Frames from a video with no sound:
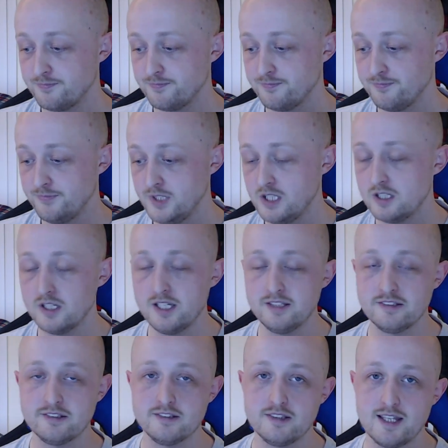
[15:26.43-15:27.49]
you know,
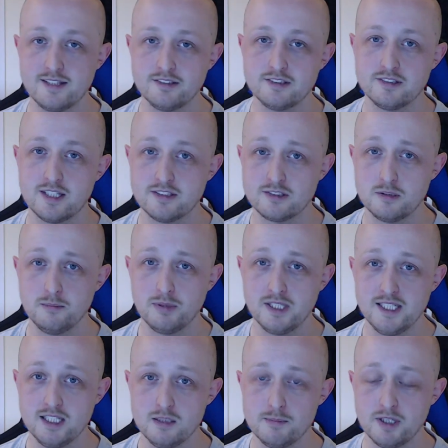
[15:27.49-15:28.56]
that's
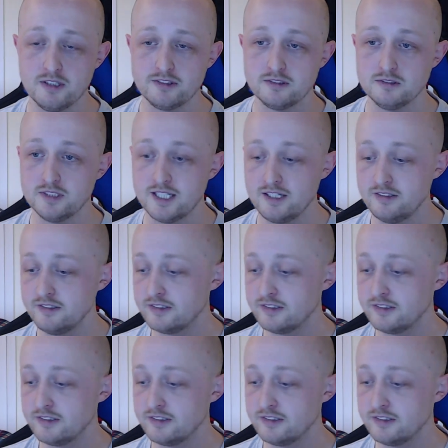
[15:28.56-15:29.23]
completely personal. And